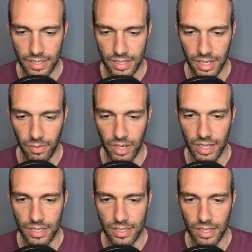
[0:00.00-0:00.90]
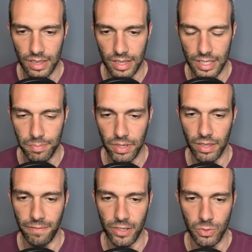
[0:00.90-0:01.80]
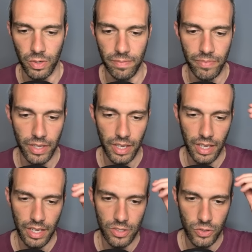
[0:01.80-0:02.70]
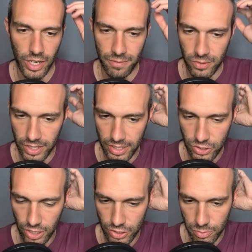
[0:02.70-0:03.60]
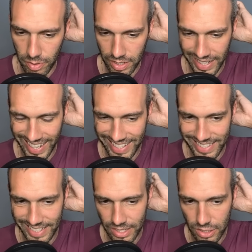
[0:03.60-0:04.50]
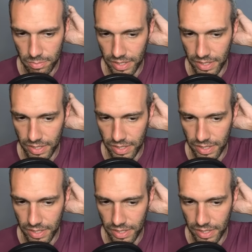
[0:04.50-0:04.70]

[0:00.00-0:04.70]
get rid of this. Let's put on the first one. Girafarig, Chargerbug, and Diggersby.